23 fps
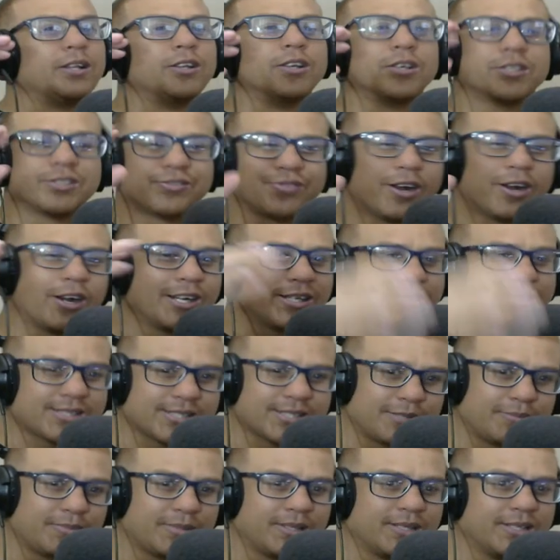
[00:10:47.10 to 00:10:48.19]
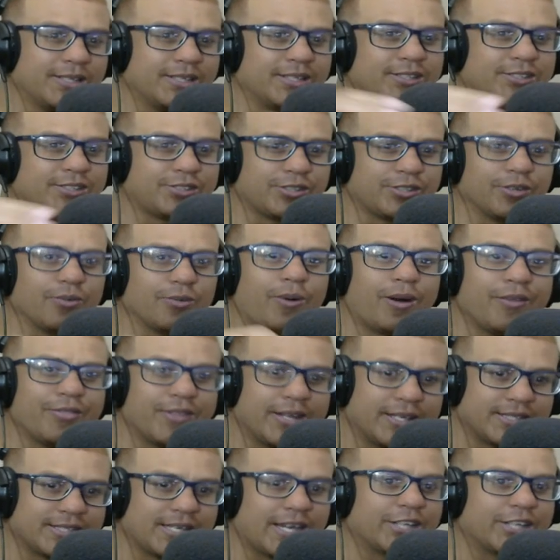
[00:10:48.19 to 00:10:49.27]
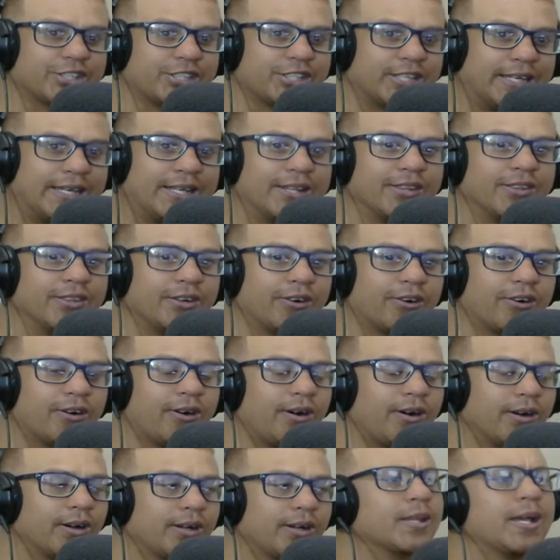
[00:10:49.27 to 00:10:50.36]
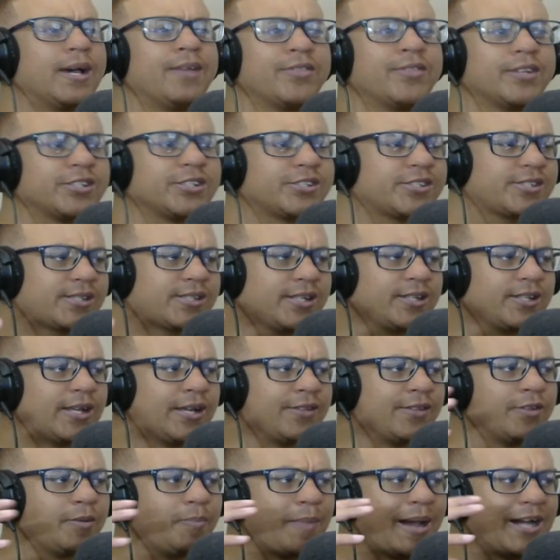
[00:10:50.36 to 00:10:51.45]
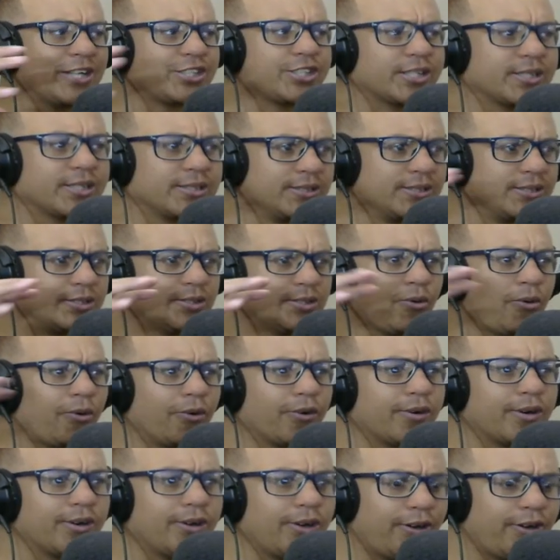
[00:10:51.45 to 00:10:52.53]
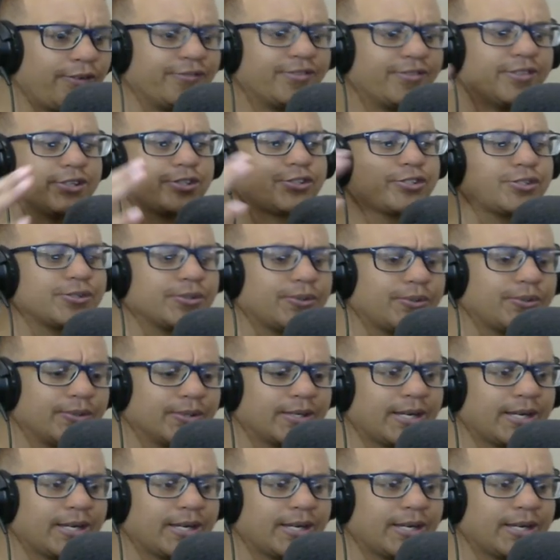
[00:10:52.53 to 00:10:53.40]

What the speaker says: looks very similar to the one that's actually in the rock. And this, and the magical aura of the sword